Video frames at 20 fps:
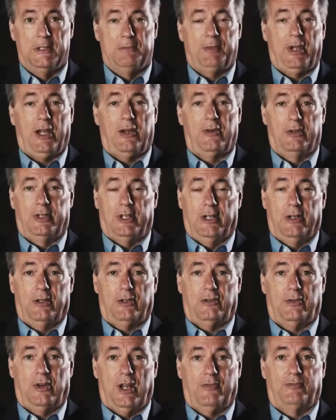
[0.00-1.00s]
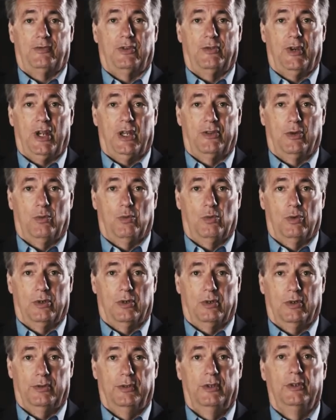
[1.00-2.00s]
powering aircraft around the
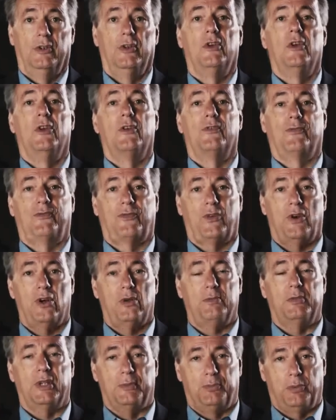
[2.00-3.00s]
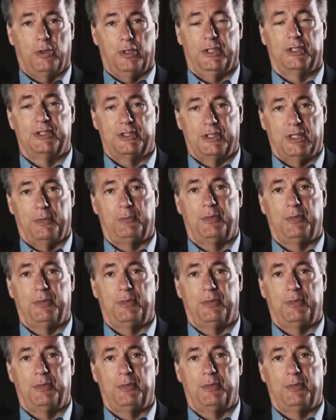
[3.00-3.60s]
world, firmly putting us in a